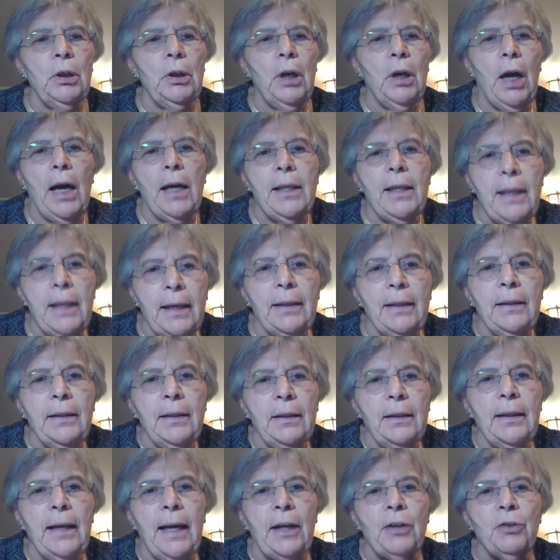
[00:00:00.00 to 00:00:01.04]
I think, the
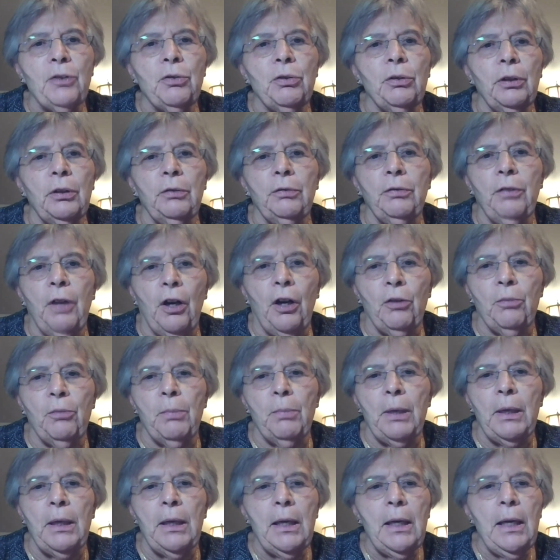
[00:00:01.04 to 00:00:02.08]
natural environment.